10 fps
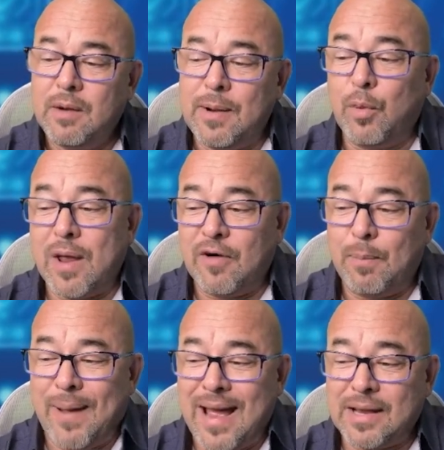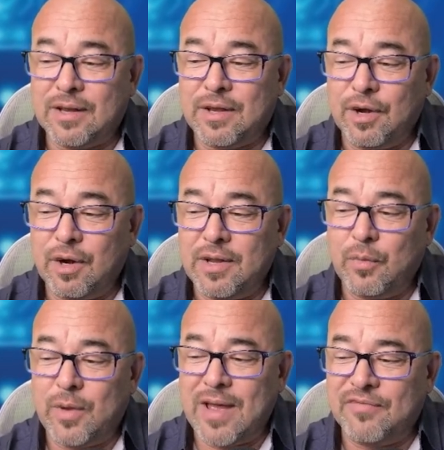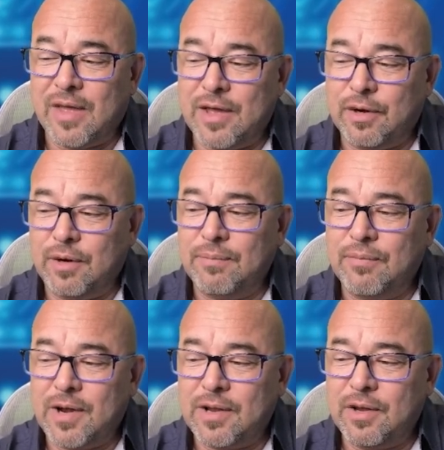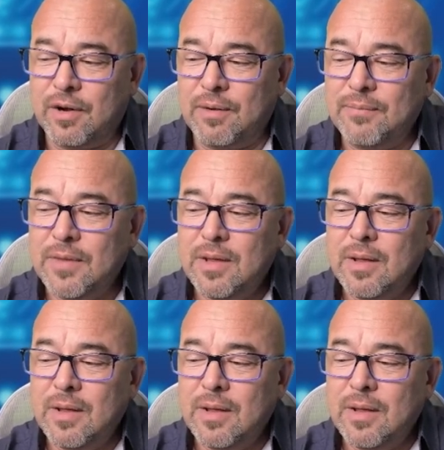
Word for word: remember, we have our packet here and then we have the header right here.